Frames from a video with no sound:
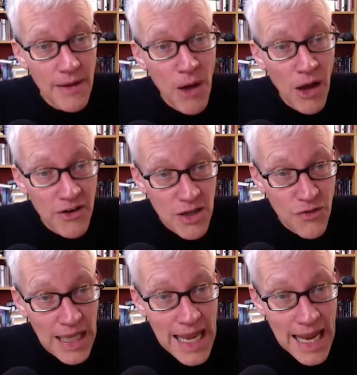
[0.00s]
Martin
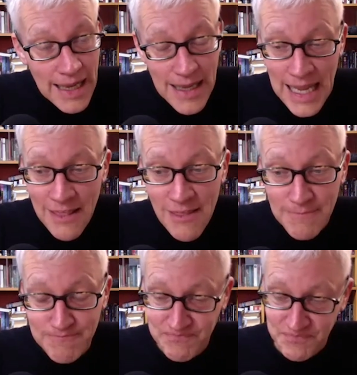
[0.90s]
Luther King
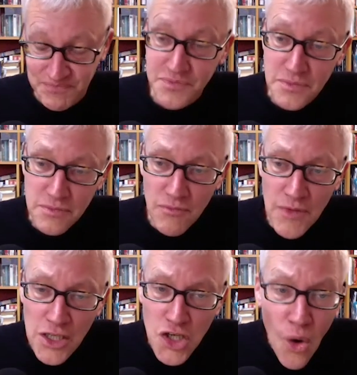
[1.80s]
is
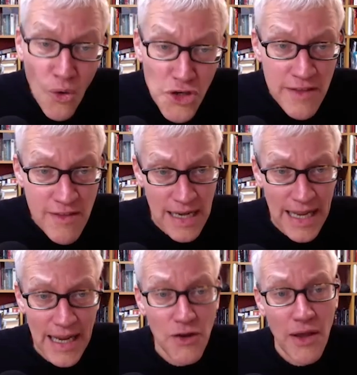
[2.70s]

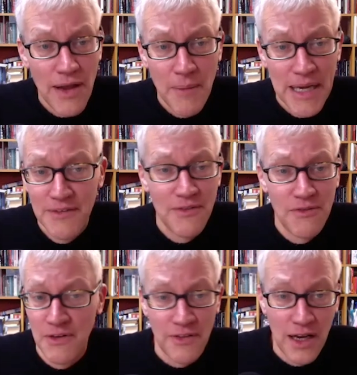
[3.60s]
consciously,
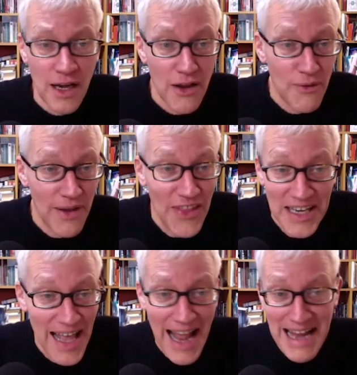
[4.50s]
there's a clue in
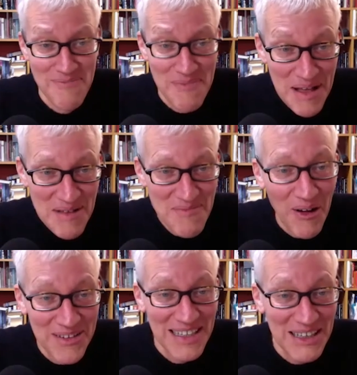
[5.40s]
the name,
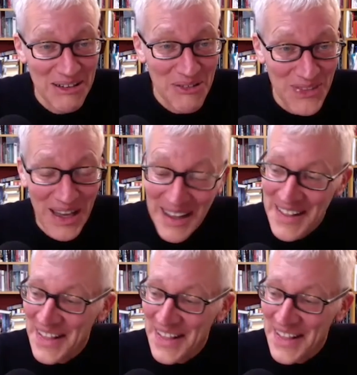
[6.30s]
Martin Luther.